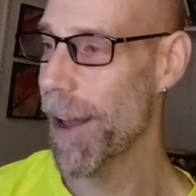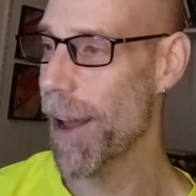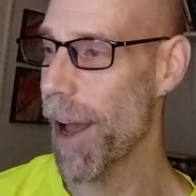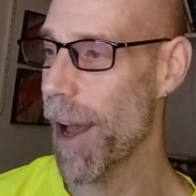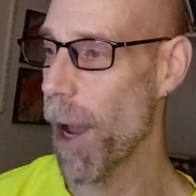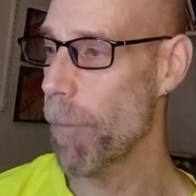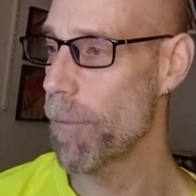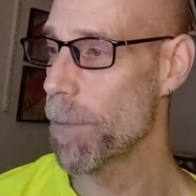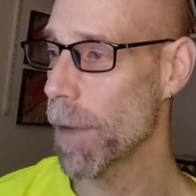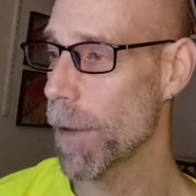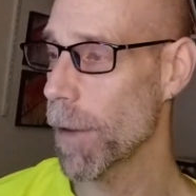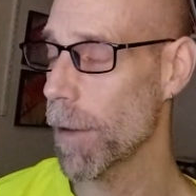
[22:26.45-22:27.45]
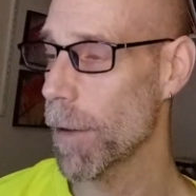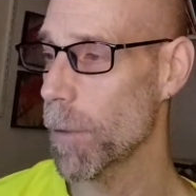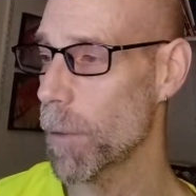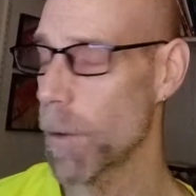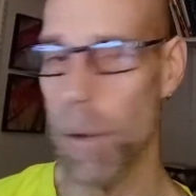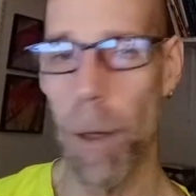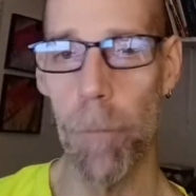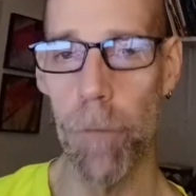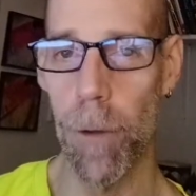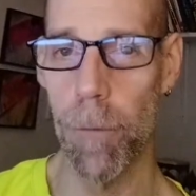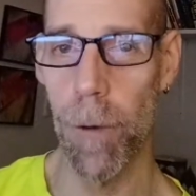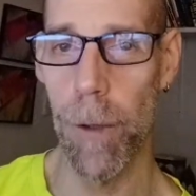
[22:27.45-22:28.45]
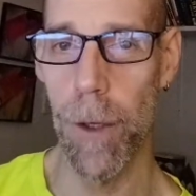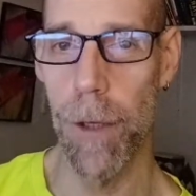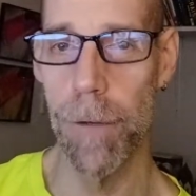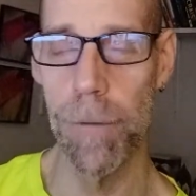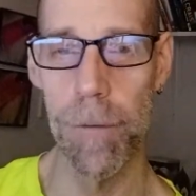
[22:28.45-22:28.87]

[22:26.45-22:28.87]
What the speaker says: I'm feeling really good.